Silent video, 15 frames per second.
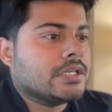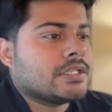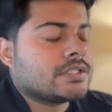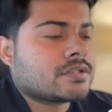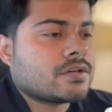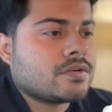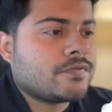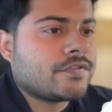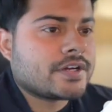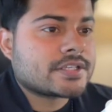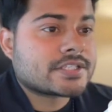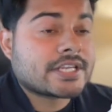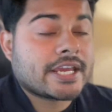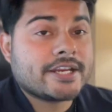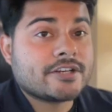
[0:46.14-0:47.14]
So
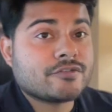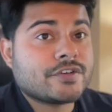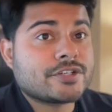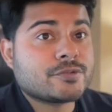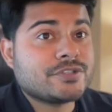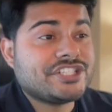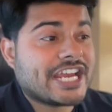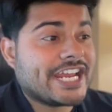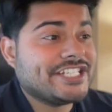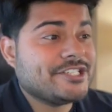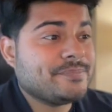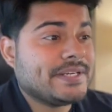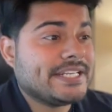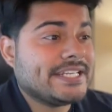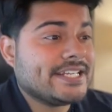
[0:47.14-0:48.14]
first, head over to
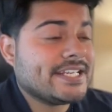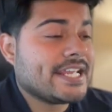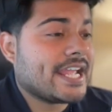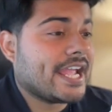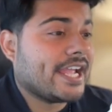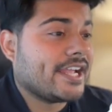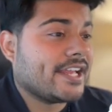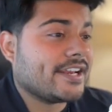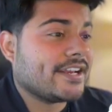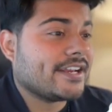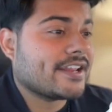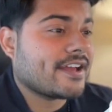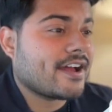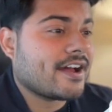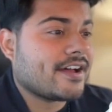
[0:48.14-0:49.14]
ChatGPT and
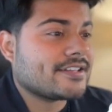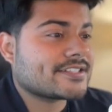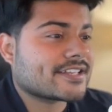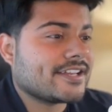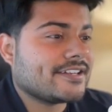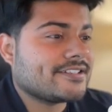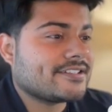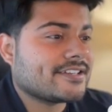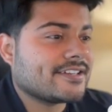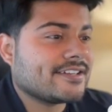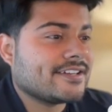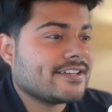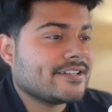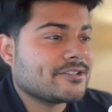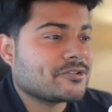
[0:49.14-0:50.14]
ask it
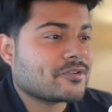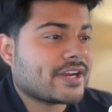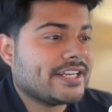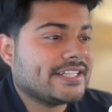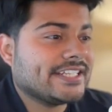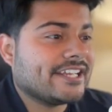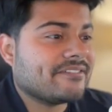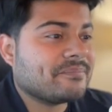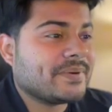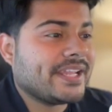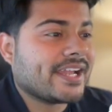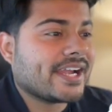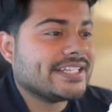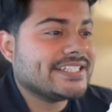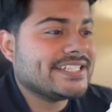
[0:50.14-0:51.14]
to write, give
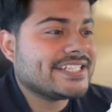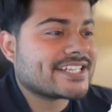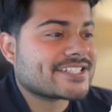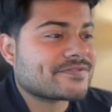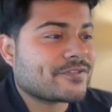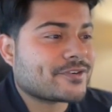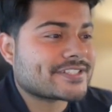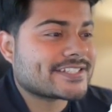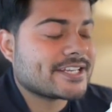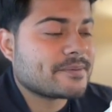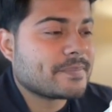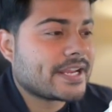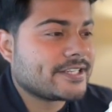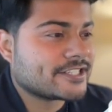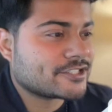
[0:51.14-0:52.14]
me ideas for
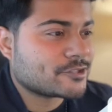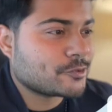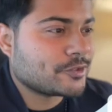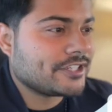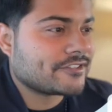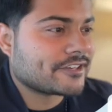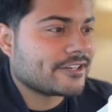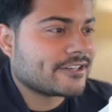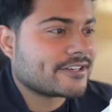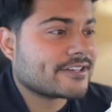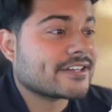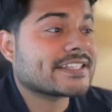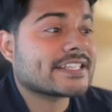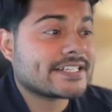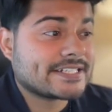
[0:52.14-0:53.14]
cinematic story trailer,
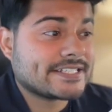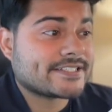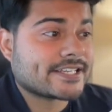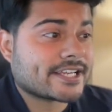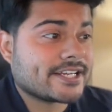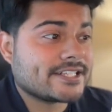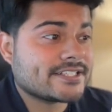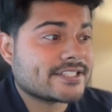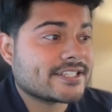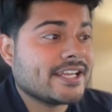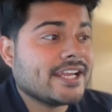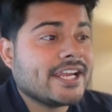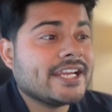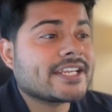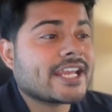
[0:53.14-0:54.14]
30 seconds.
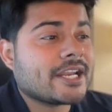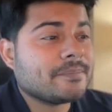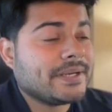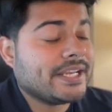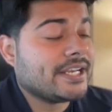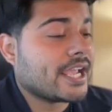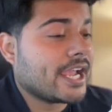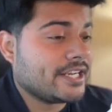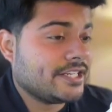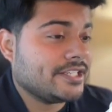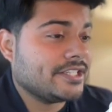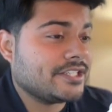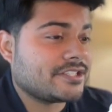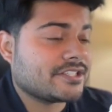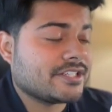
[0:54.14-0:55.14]
It can be in any
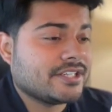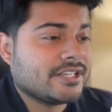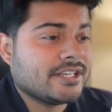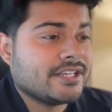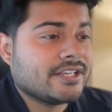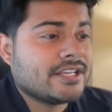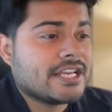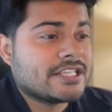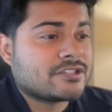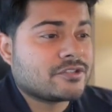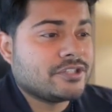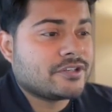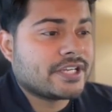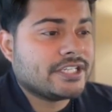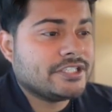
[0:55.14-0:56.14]
niche. So
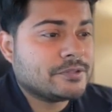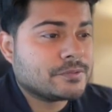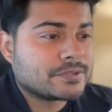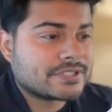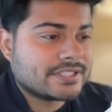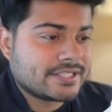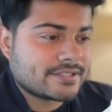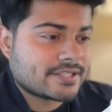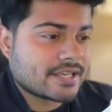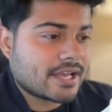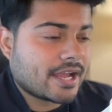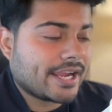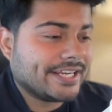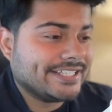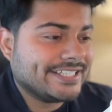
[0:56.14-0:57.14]
you can use these
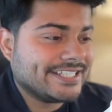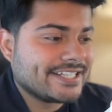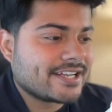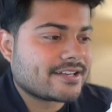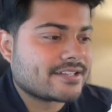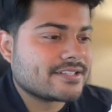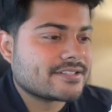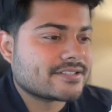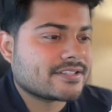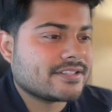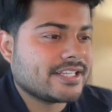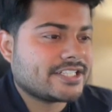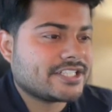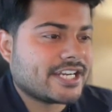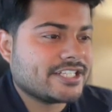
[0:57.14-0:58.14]
ideas
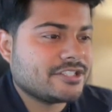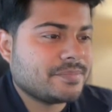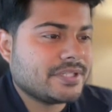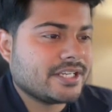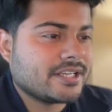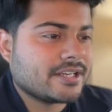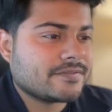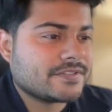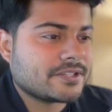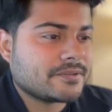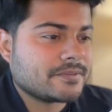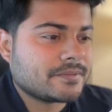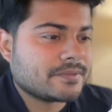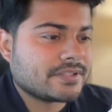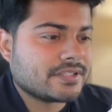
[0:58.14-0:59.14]
that ChatGPT gives
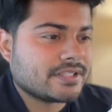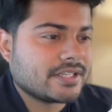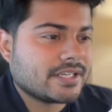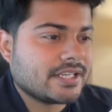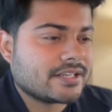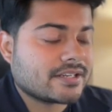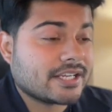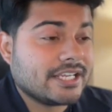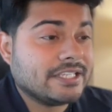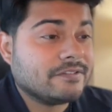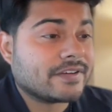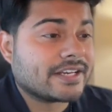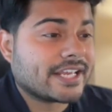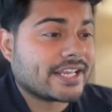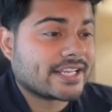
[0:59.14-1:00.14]
you. It
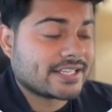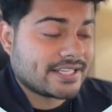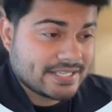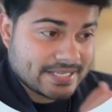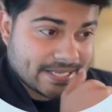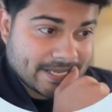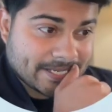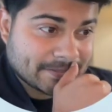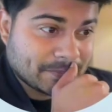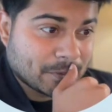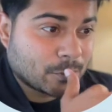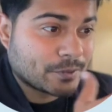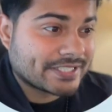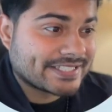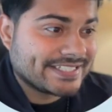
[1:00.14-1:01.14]
even
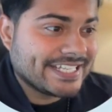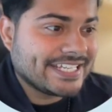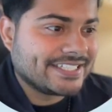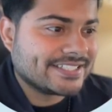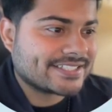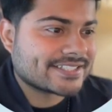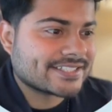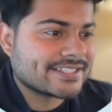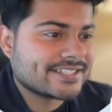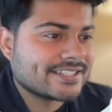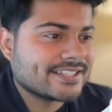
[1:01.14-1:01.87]
explore the scenes